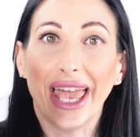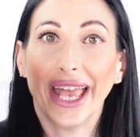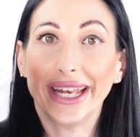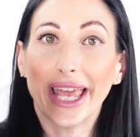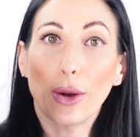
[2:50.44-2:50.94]

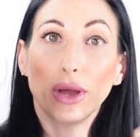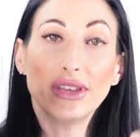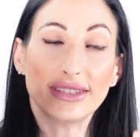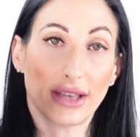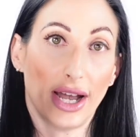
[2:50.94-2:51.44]
And now on
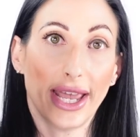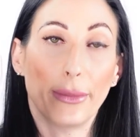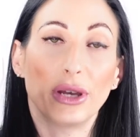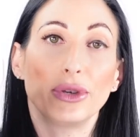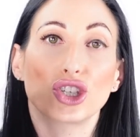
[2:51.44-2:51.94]
this eye, I'm
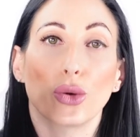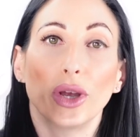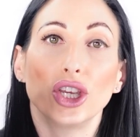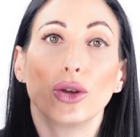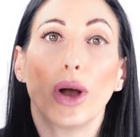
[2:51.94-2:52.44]
going to be
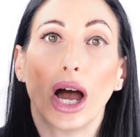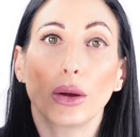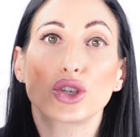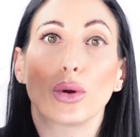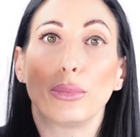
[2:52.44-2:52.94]
showing you
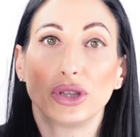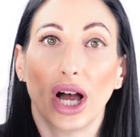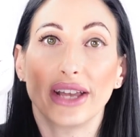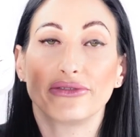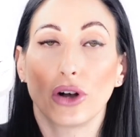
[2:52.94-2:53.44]
how to
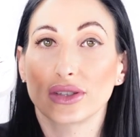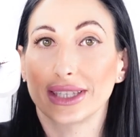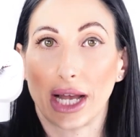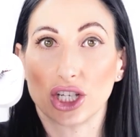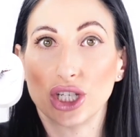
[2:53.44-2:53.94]
apply false
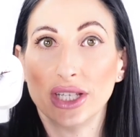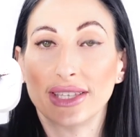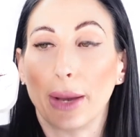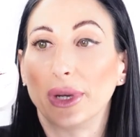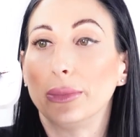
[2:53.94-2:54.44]
lashes.
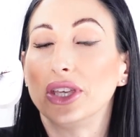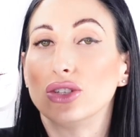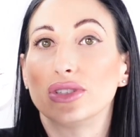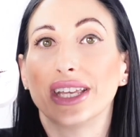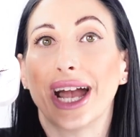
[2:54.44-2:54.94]
I'm going to be using